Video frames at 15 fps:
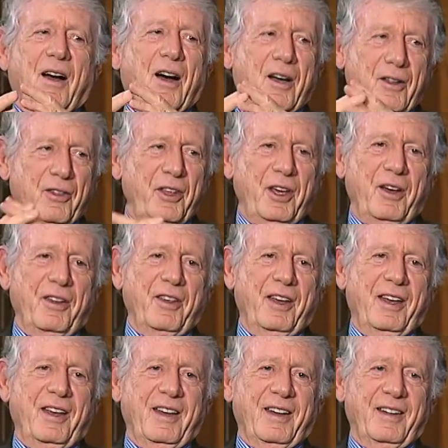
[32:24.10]
On the
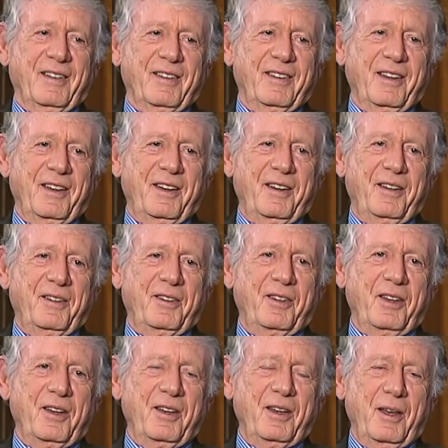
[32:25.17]
other hand, the,
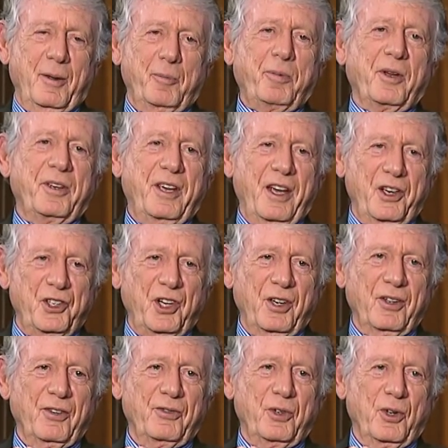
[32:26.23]
the
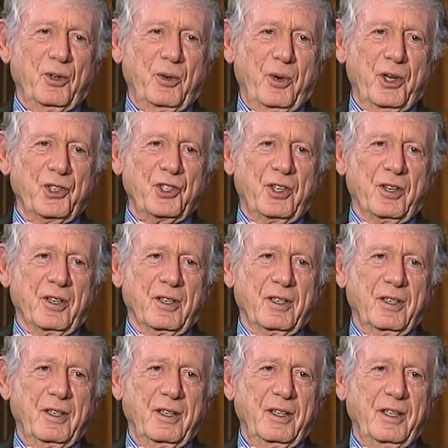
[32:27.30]
implication of your question
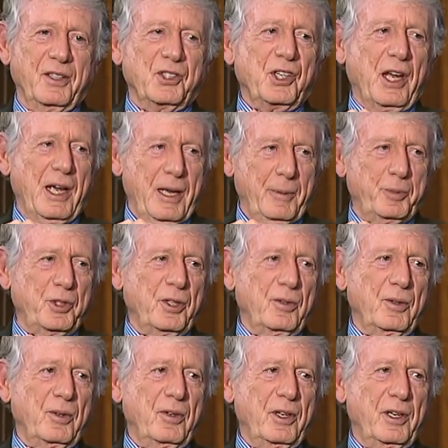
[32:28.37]
is
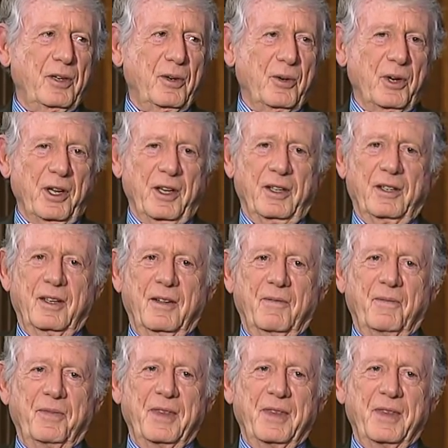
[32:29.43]
absolutely correct.